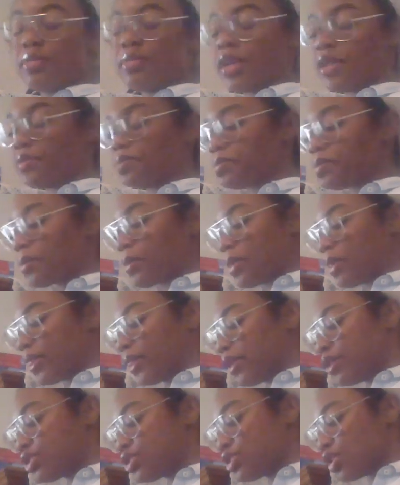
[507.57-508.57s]
mean.
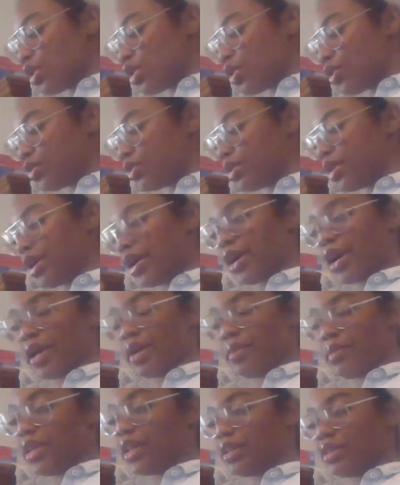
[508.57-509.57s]
So I
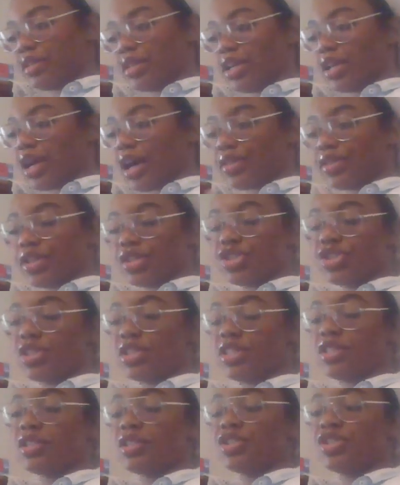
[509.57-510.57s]
immediately got that
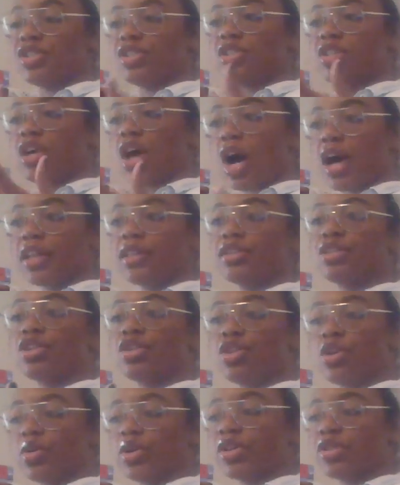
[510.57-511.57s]
she's gotten
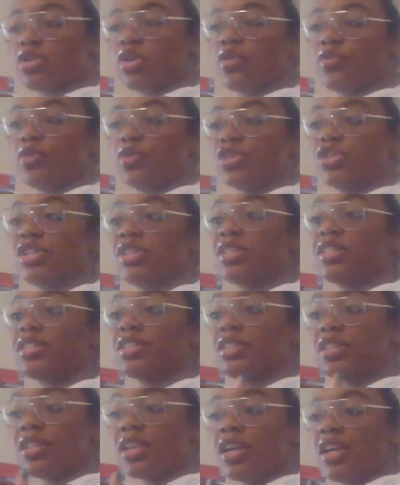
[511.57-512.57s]
to know herself, or
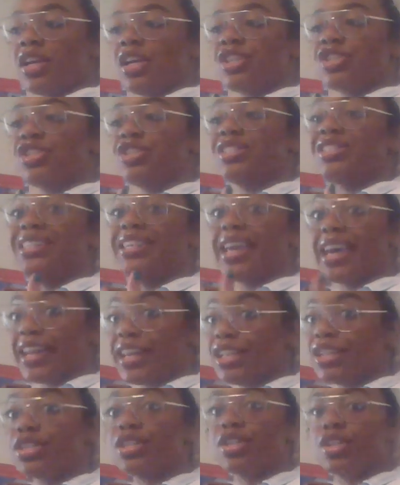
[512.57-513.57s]
she's
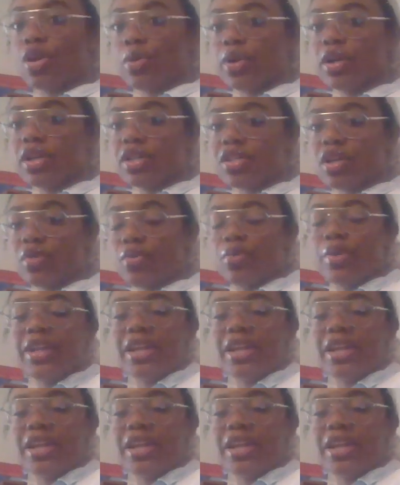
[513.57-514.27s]
getting to know herself.